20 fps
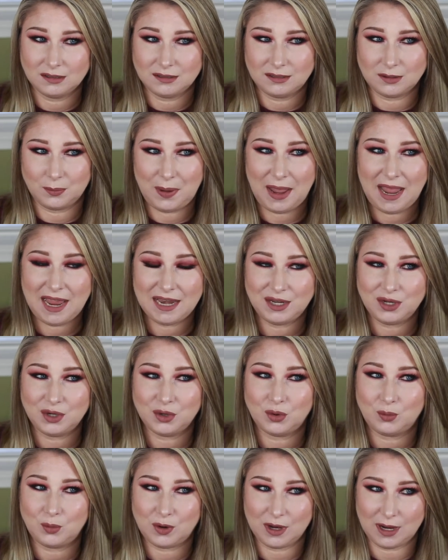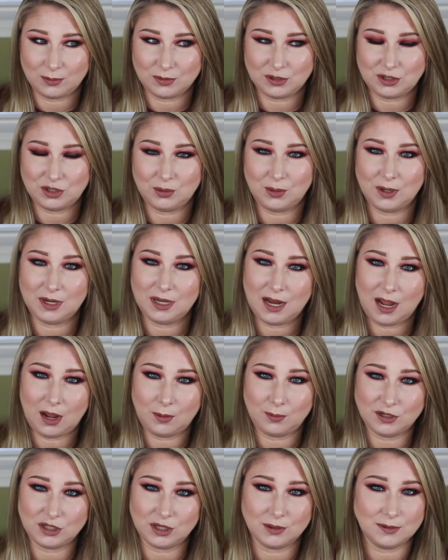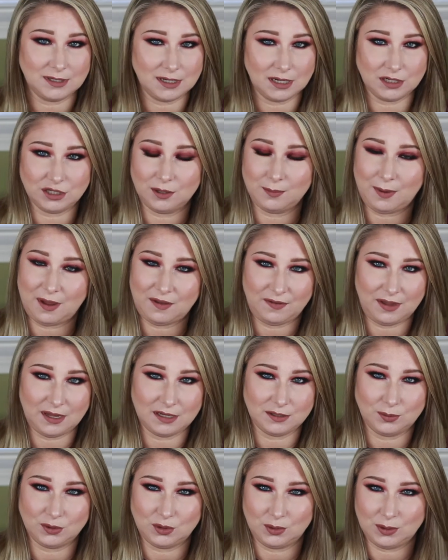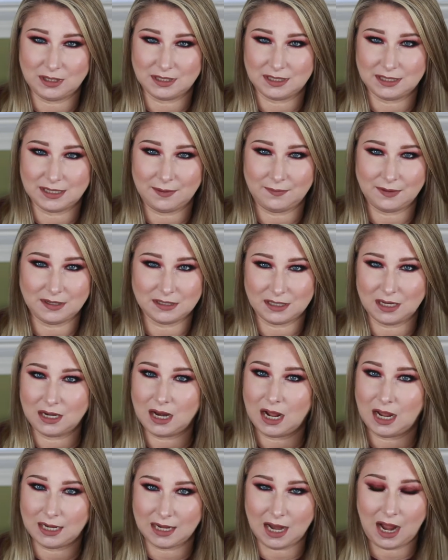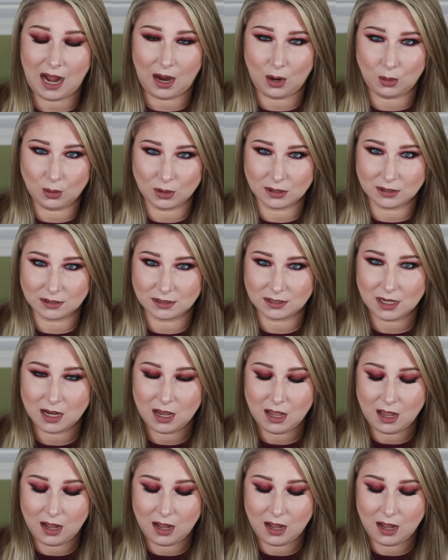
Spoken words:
depending on what I was doing and how much I was touching my face, between 7 to 9 hours.